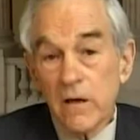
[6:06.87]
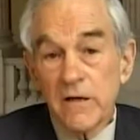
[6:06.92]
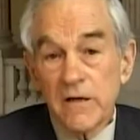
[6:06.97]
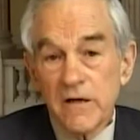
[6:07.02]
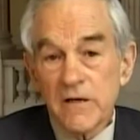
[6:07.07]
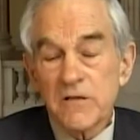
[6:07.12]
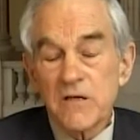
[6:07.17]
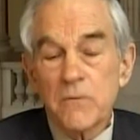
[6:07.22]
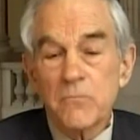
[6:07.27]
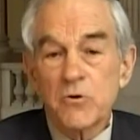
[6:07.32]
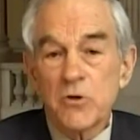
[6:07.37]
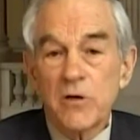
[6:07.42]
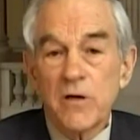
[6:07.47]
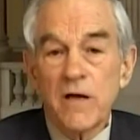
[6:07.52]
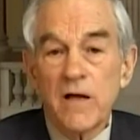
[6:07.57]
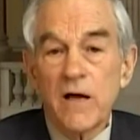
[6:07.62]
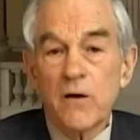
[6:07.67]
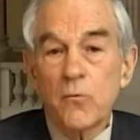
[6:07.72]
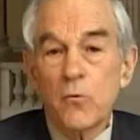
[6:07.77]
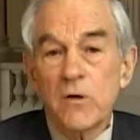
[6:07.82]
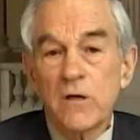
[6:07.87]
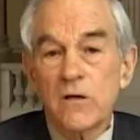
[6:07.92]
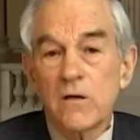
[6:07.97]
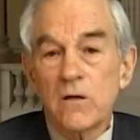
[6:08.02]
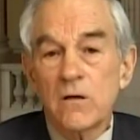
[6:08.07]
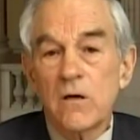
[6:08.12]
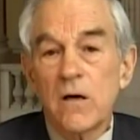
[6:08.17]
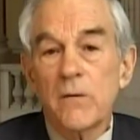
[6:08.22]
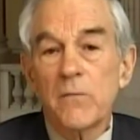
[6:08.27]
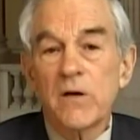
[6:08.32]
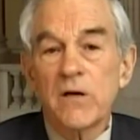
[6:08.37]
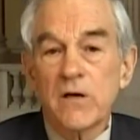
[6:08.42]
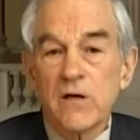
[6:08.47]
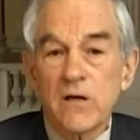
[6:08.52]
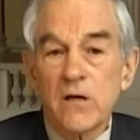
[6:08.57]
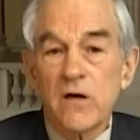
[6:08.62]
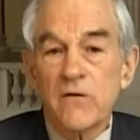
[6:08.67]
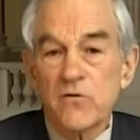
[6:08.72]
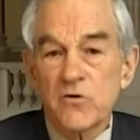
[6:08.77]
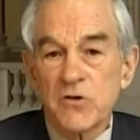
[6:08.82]
on the assumption that I will. I mean, the
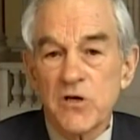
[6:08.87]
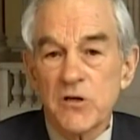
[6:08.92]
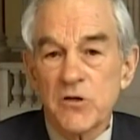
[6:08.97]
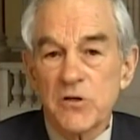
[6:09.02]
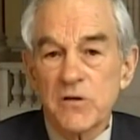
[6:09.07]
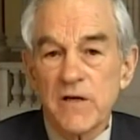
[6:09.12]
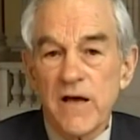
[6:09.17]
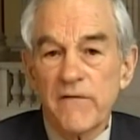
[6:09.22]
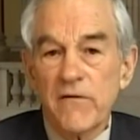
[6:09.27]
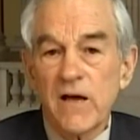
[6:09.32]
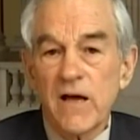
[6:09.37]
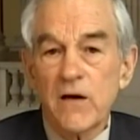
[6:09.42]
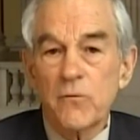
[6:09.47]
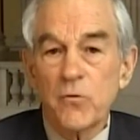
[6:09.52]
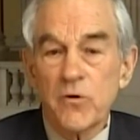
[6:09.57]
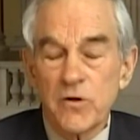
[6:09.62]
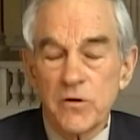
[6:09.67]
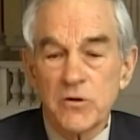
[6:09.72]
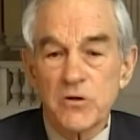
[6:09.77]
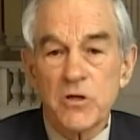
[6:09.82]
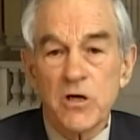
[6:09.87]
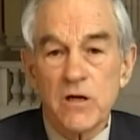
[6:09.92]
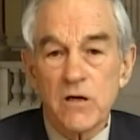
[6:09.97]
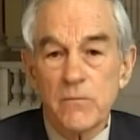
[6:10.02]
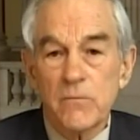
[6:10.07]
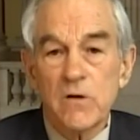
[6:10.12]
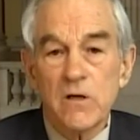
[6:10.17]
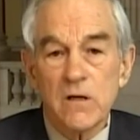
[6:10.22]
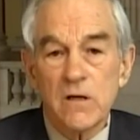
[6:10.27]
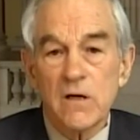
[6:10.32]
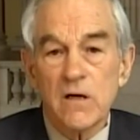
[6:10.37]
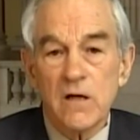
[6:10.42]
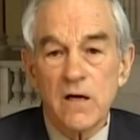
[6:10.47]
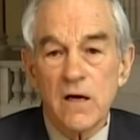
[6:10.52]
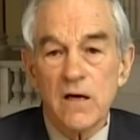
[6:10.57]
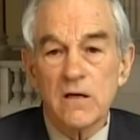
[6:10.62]
conversations I've had with the chairman,